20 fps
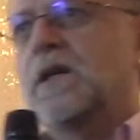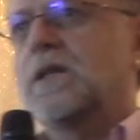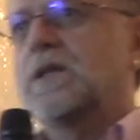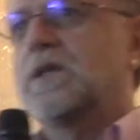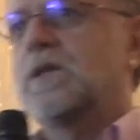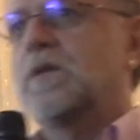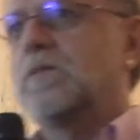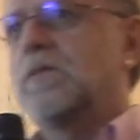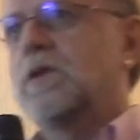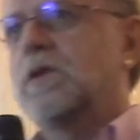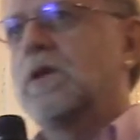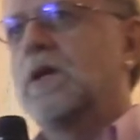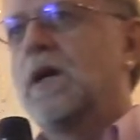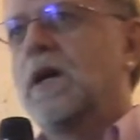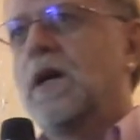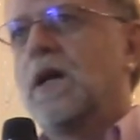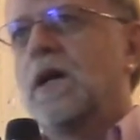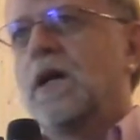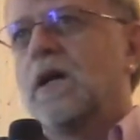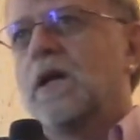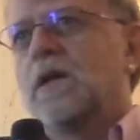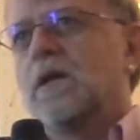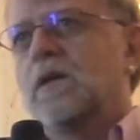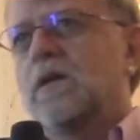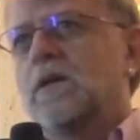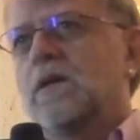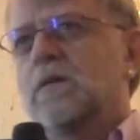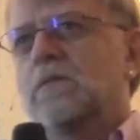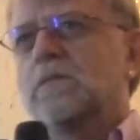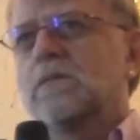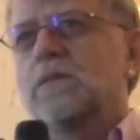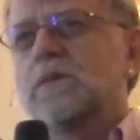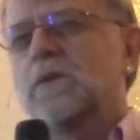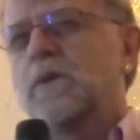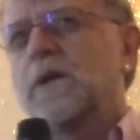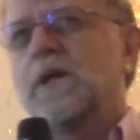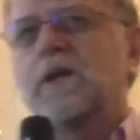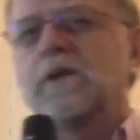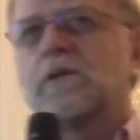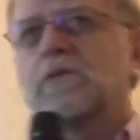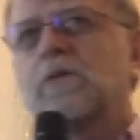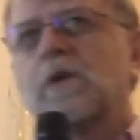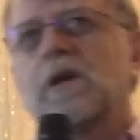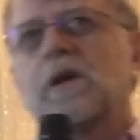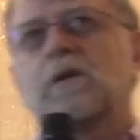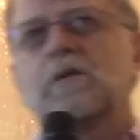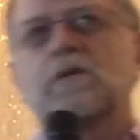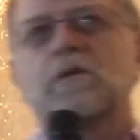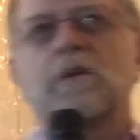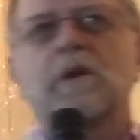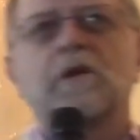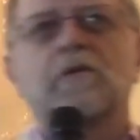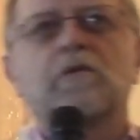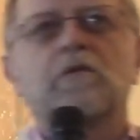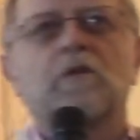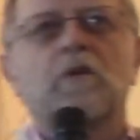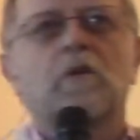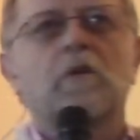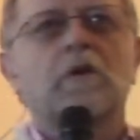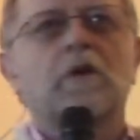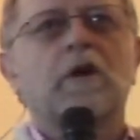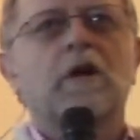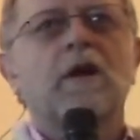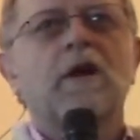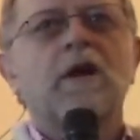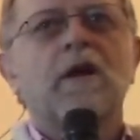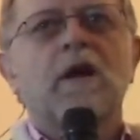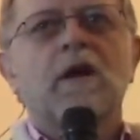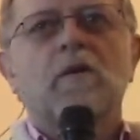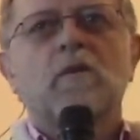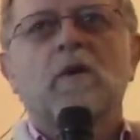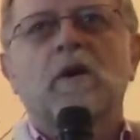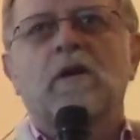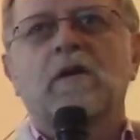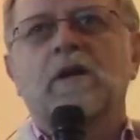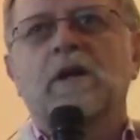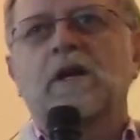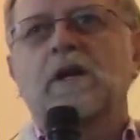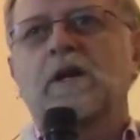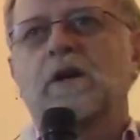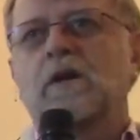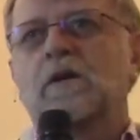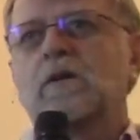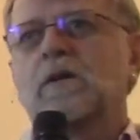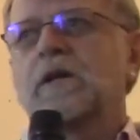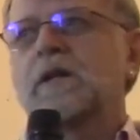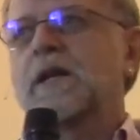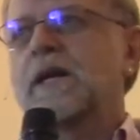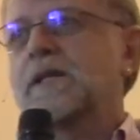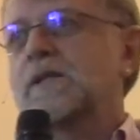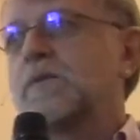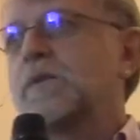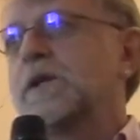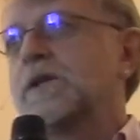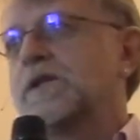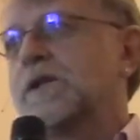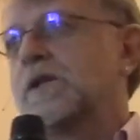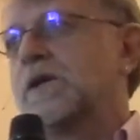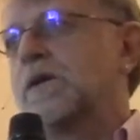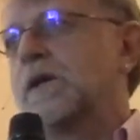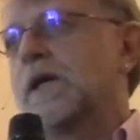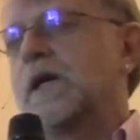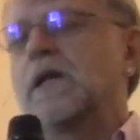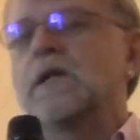it's number 23 or 24, where, you know, that's what he's doing.